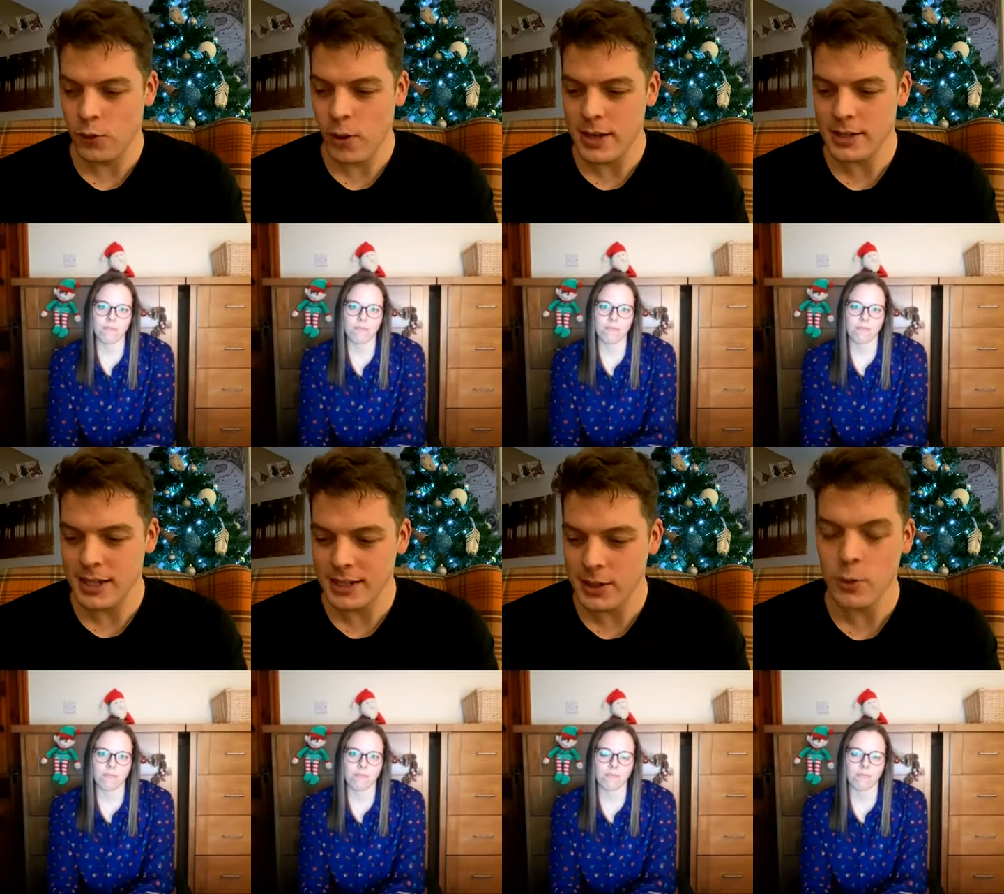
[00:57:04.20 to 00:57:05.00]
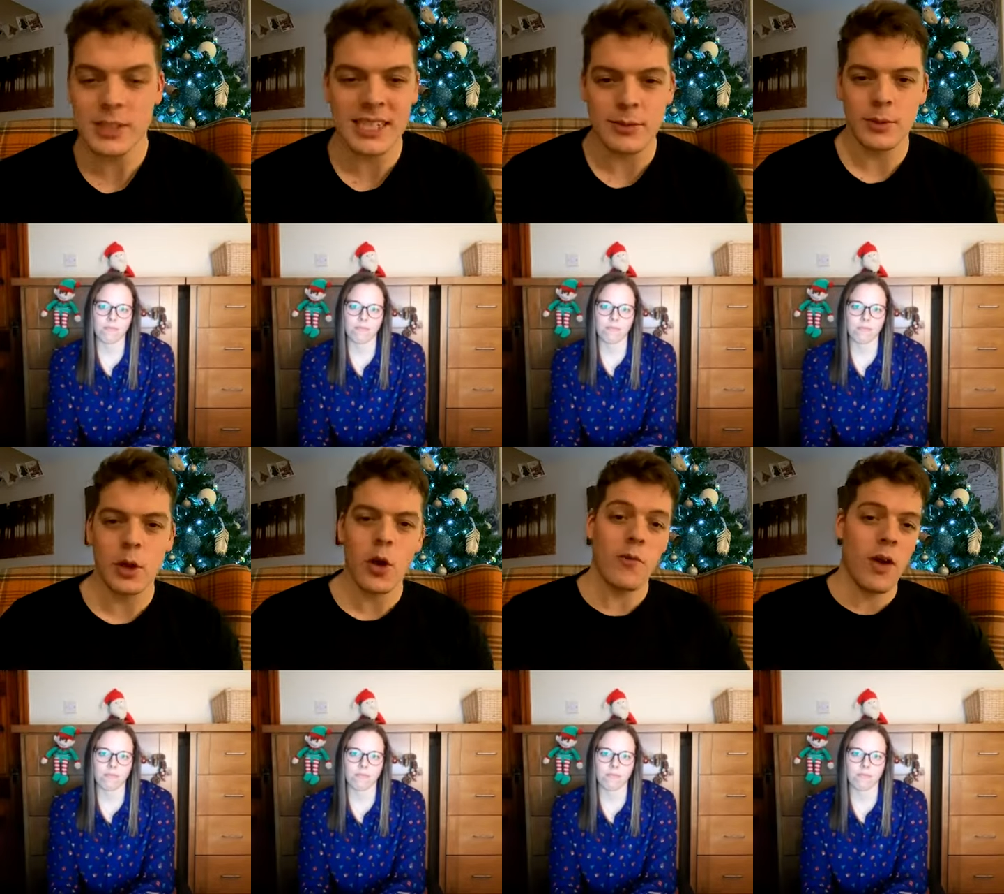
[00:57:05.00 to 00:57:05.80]
Speaker 1: when things don't seem to be
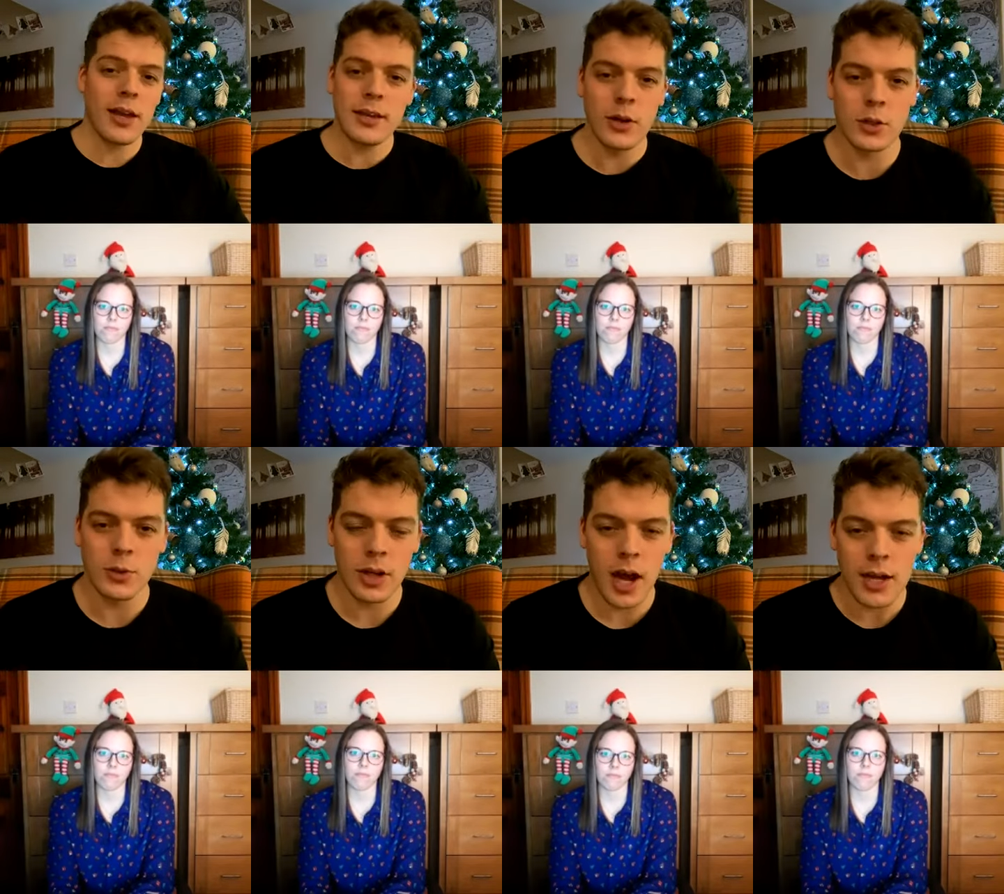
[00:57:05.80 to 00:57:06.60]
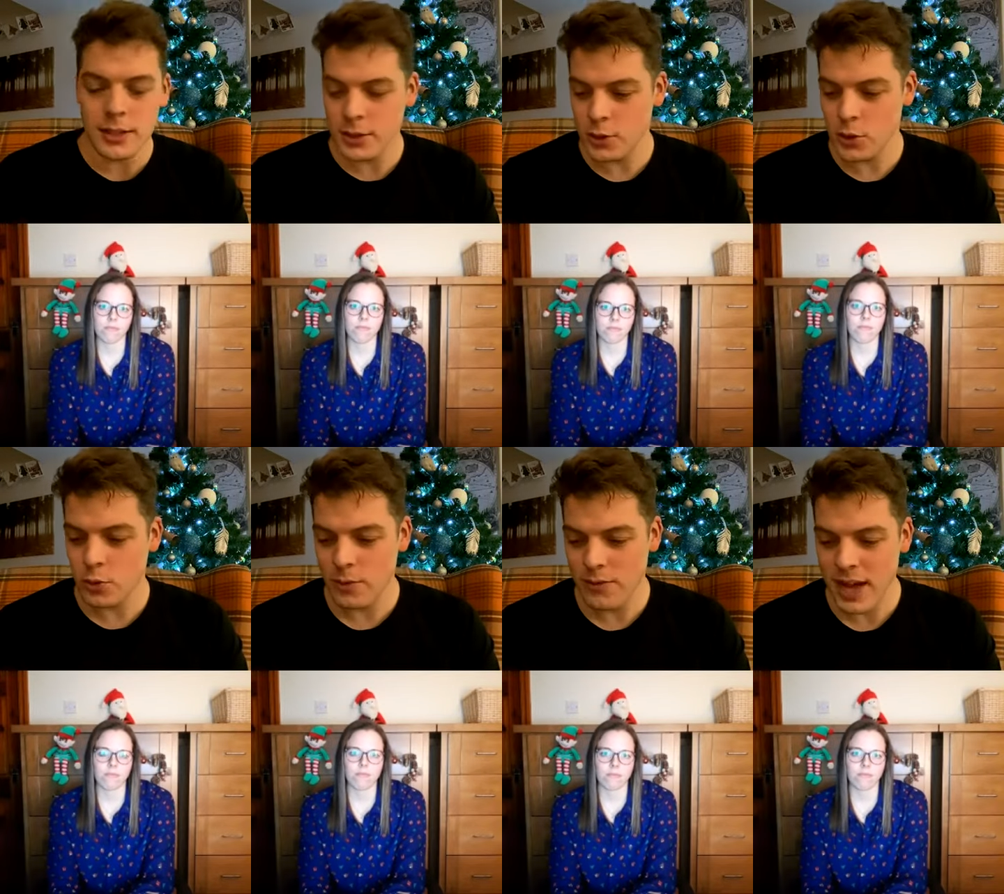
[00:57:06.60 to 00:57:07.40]
going right. You go to a gala you should
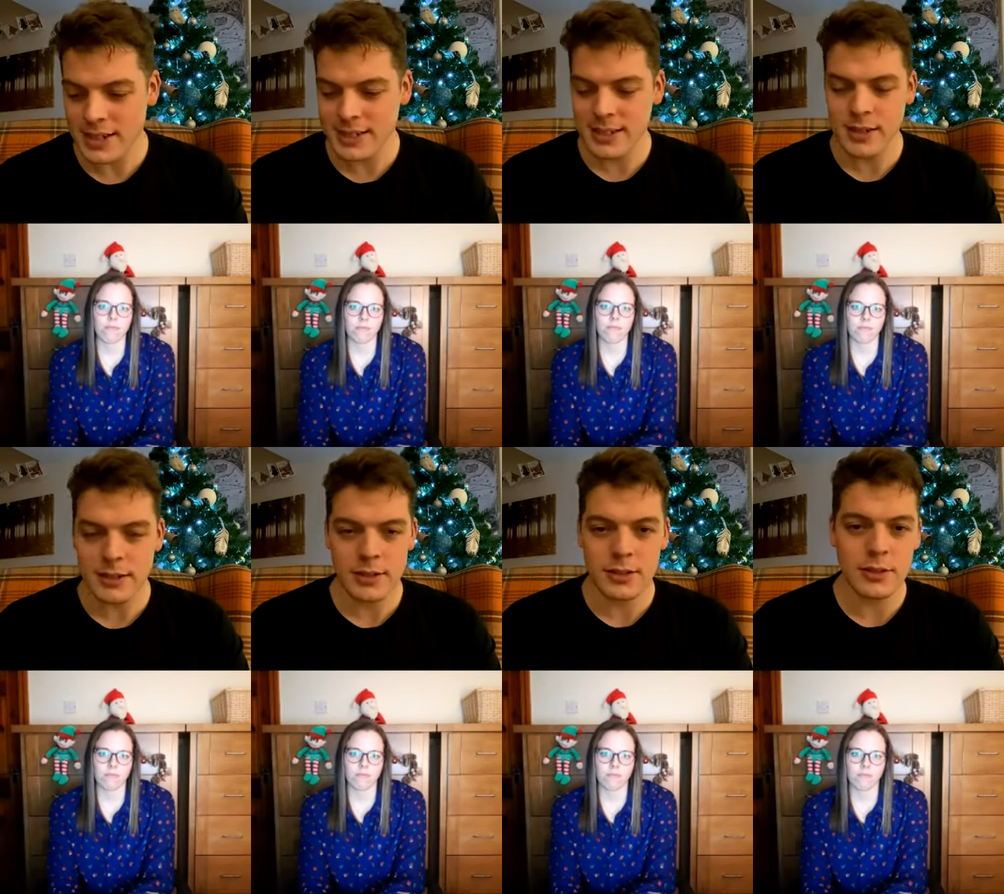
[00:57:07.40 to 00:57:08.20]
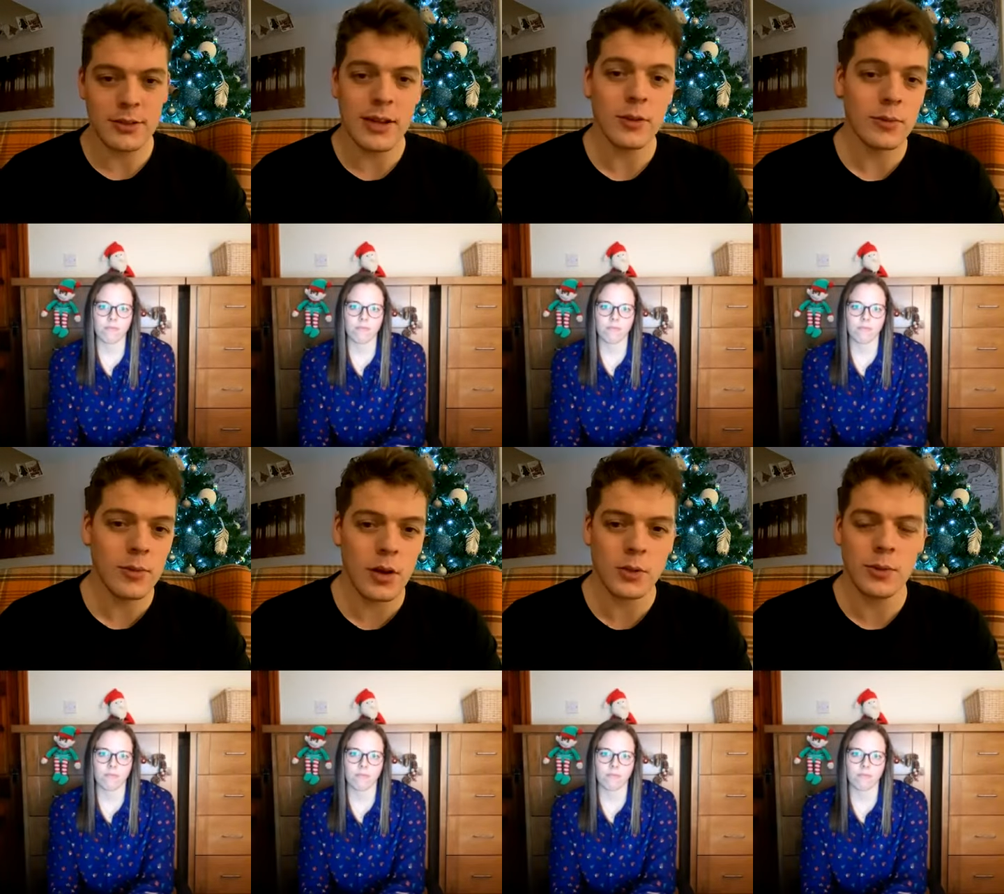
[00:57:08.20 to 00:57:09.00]
swim fast in, and you end up
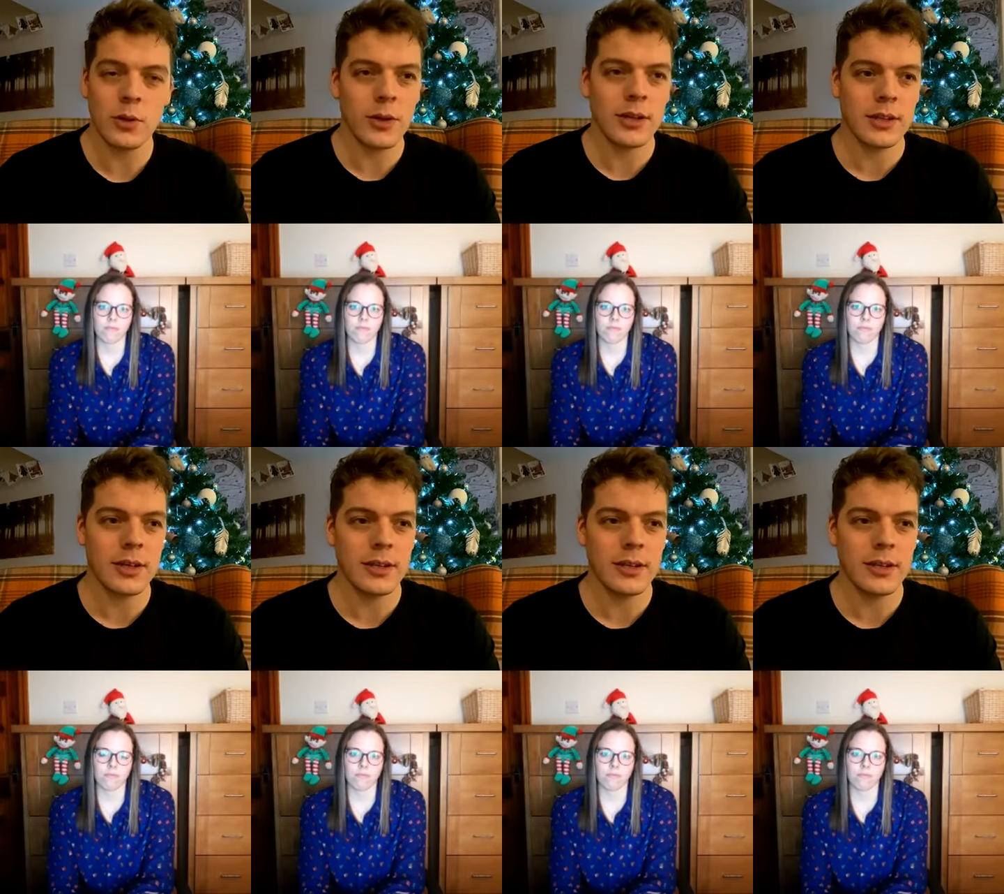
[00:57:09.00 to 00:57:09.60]
not swimming quickly.